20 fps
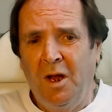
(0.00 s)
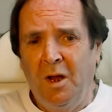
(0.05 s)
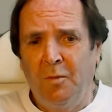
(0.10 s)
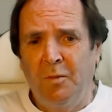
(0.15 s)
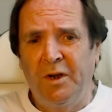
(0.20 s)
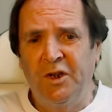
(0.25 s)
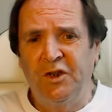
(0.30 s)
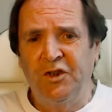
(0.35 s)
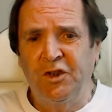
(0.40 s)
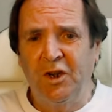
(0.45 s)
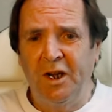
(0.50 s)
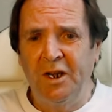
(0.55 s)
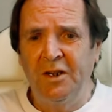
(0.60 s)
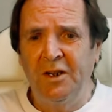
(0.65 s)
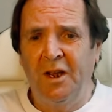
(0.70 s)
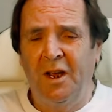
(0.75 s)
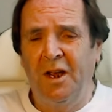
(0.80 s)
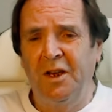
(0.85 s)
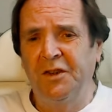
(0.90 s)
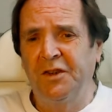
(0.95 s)
but it's China
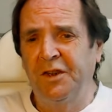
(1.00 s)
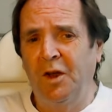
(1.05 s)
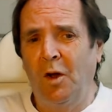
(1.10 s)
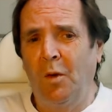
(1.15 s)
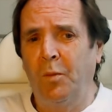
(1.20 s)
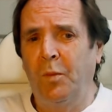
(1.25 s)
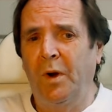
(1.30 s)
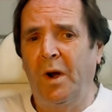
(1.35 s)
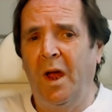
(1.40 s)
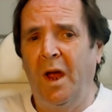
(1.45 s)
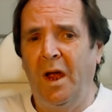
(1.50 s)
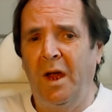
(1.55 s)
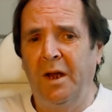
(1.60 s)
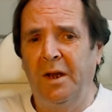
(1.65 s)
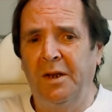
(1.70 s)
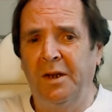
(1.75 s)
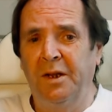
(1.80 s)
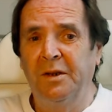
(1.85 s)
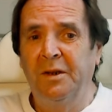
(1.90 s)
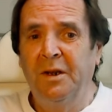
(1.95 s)
that has the upper
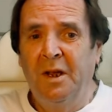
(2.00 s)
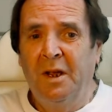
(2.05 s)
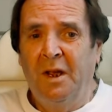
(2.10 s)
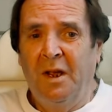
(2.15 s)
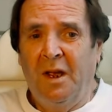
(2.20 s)
hand and